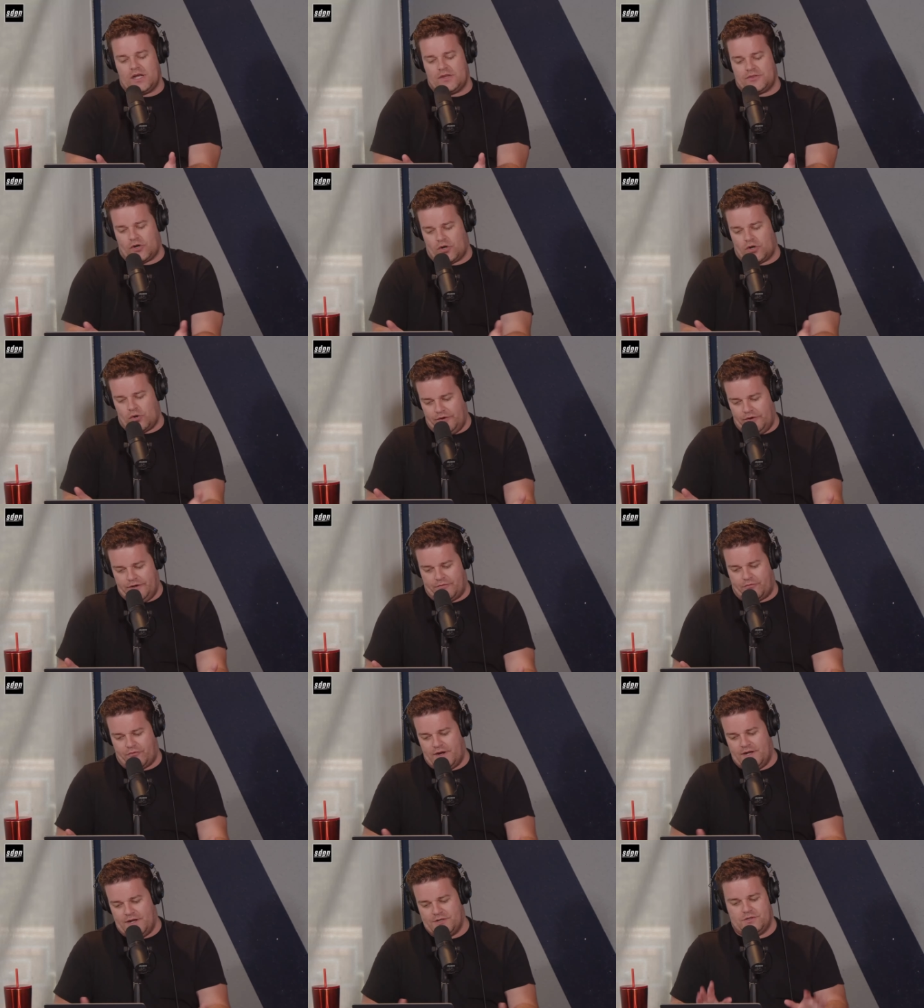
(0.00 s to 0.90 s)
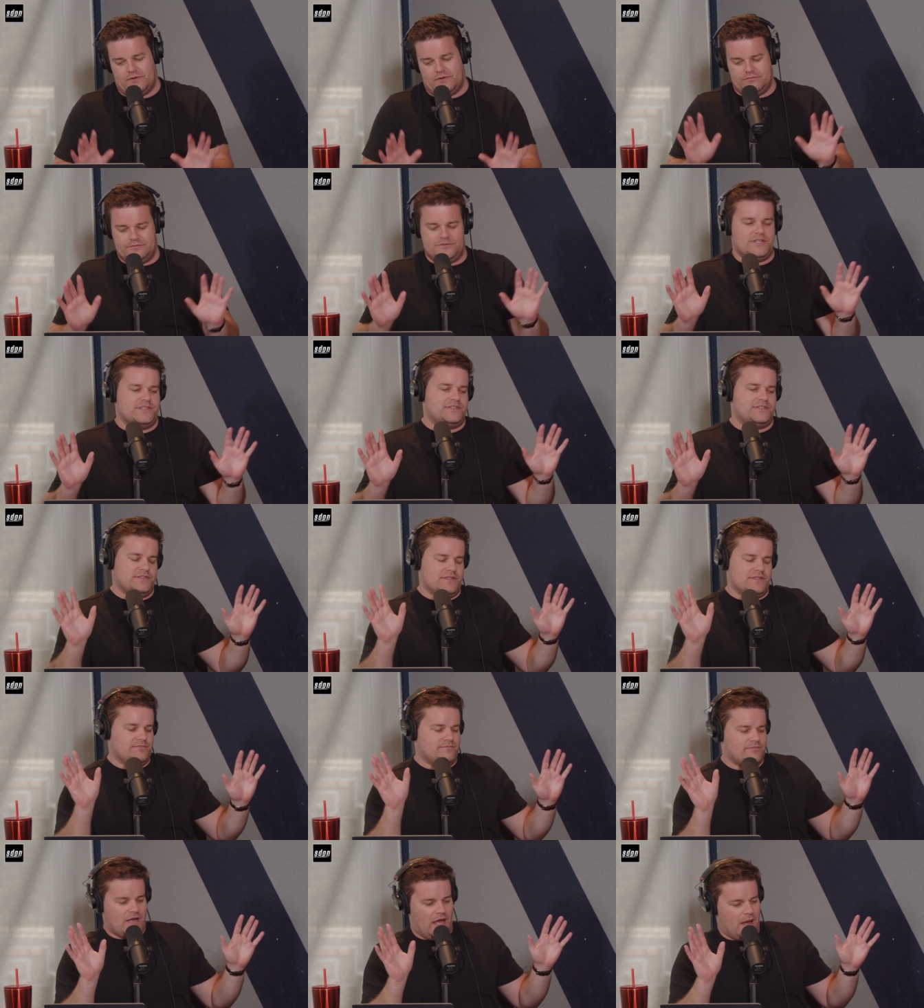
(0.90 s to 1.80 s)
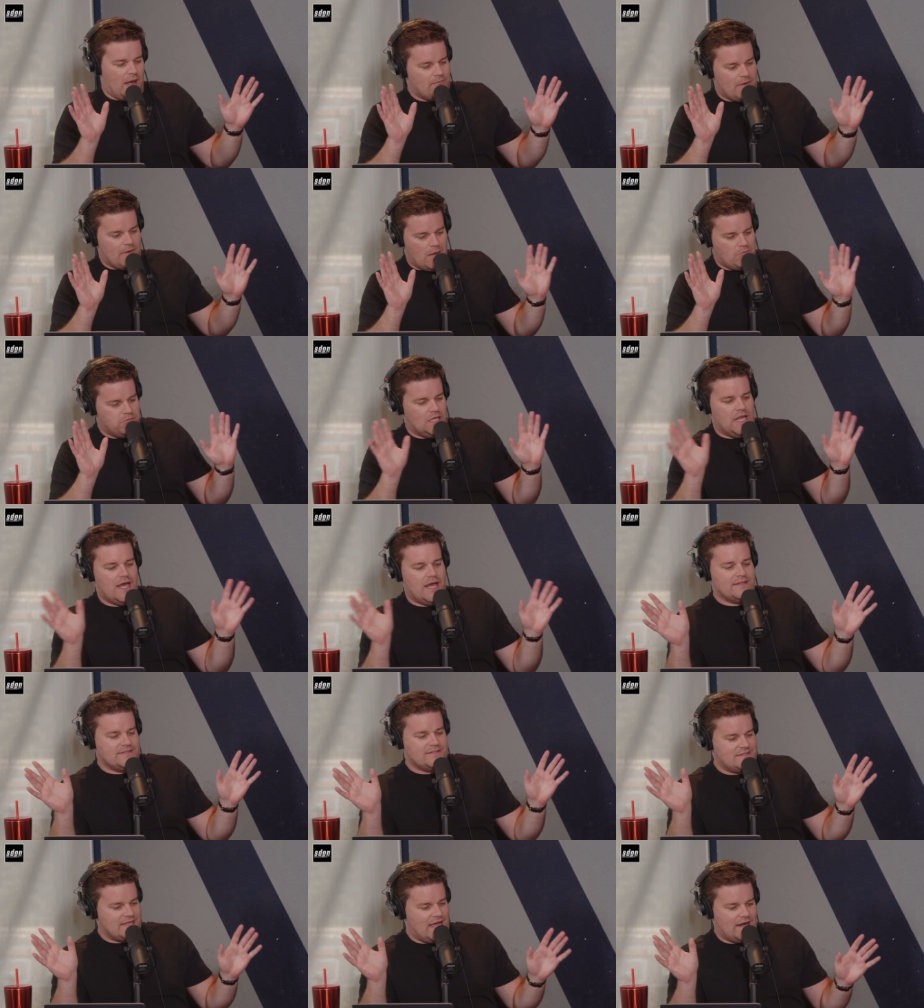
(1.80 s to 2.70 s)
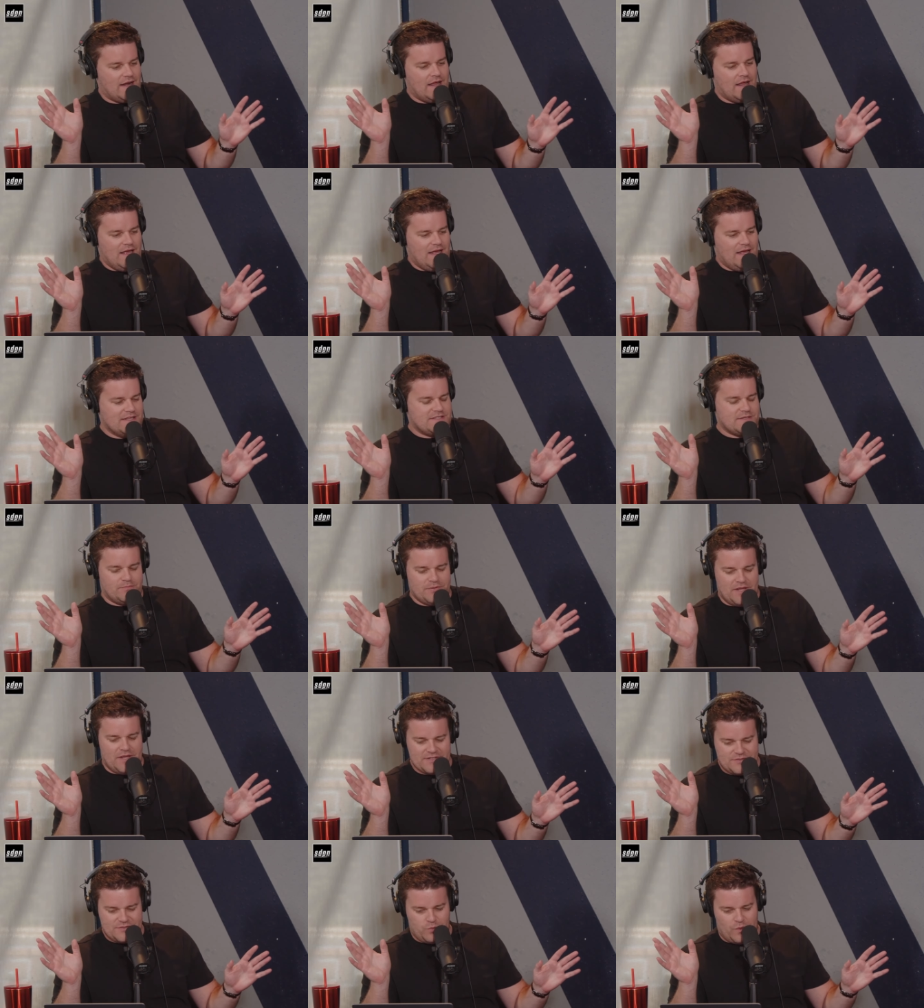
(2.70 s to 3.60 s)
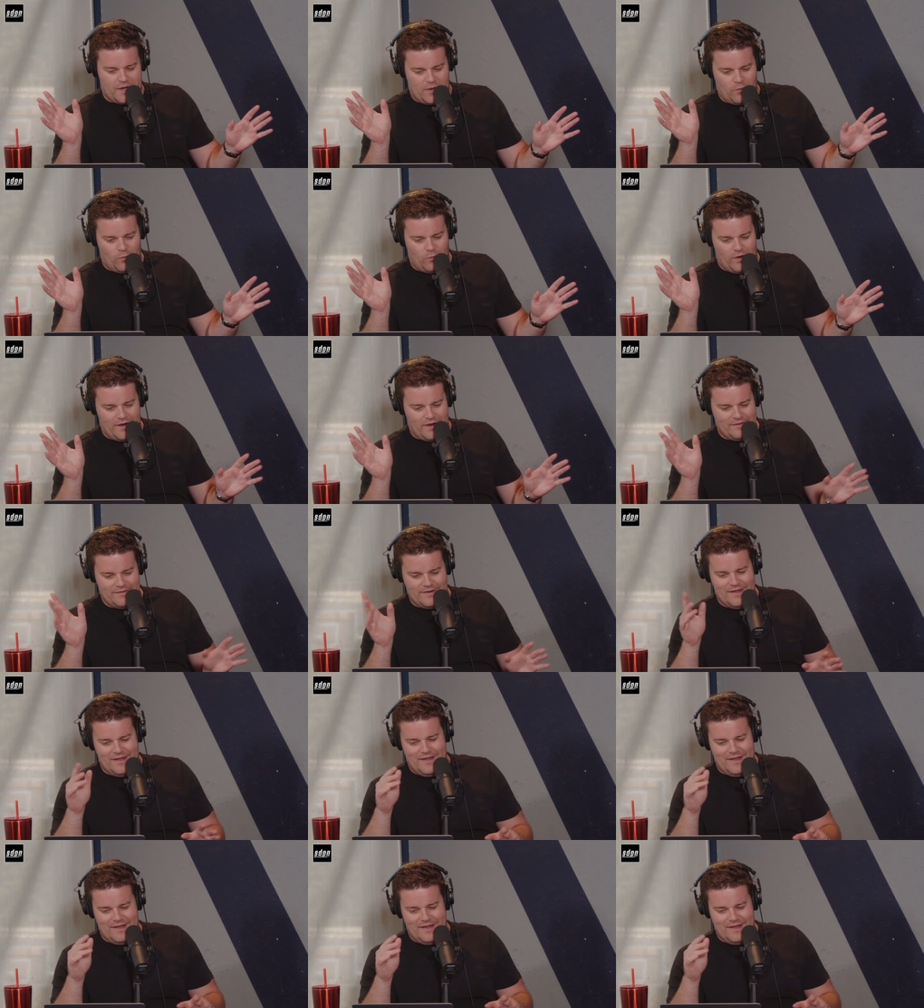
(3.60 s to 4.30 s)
at their goal differential, just as a blind stat. Sure. It's a +21.